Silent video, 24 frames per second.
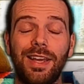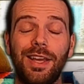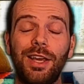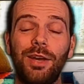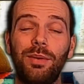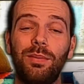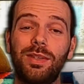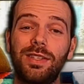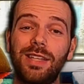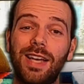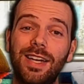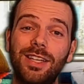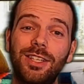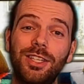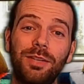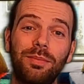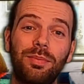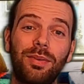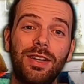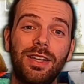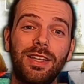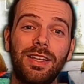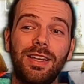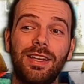It was actually
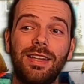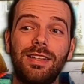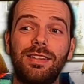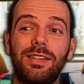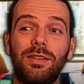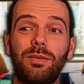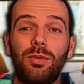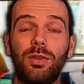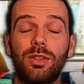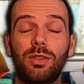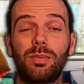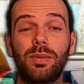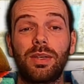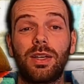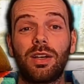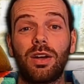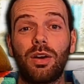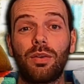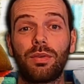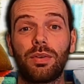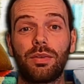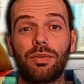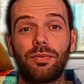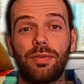pretty easy once we got
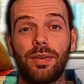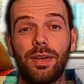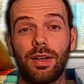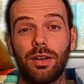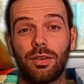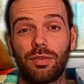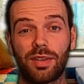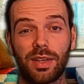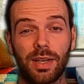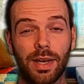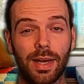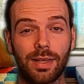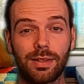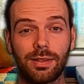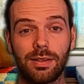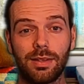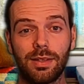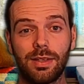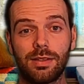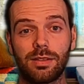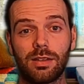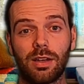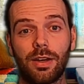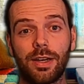over the fear of connecting
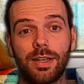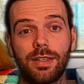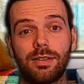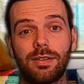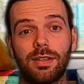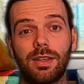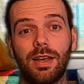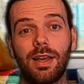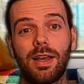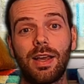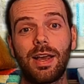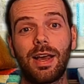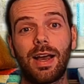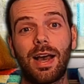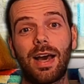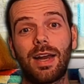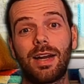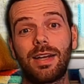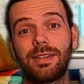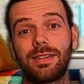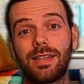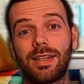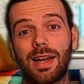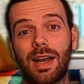these lights, and
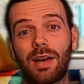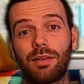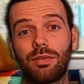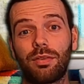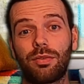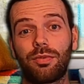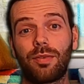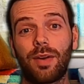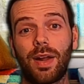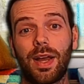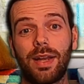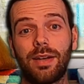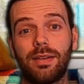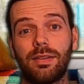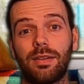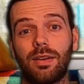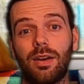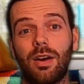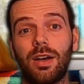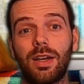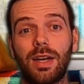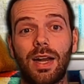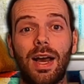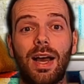I did have a friend
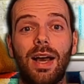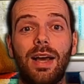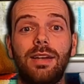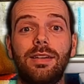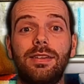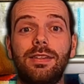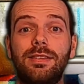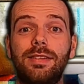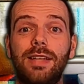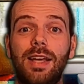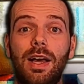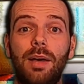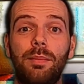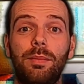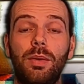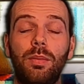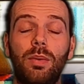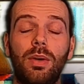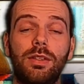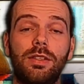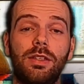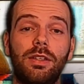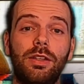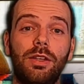on hand to tell me
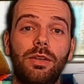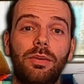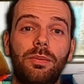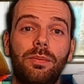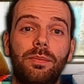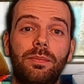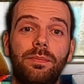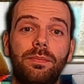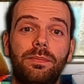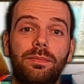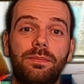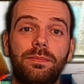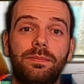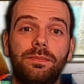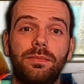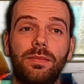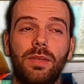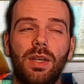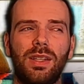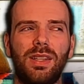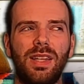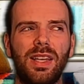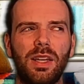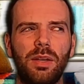what to do.
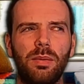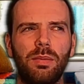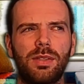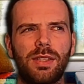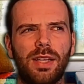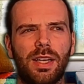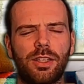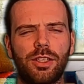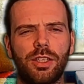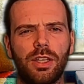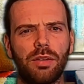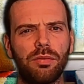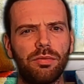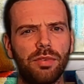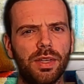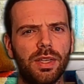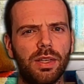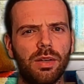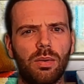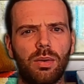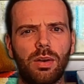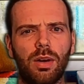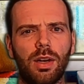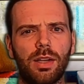I think he was actually on
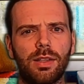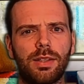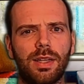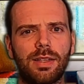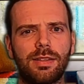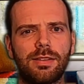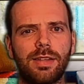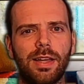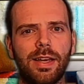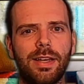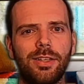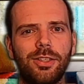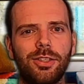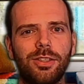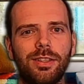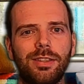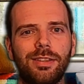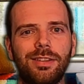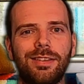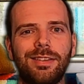video call at that stage.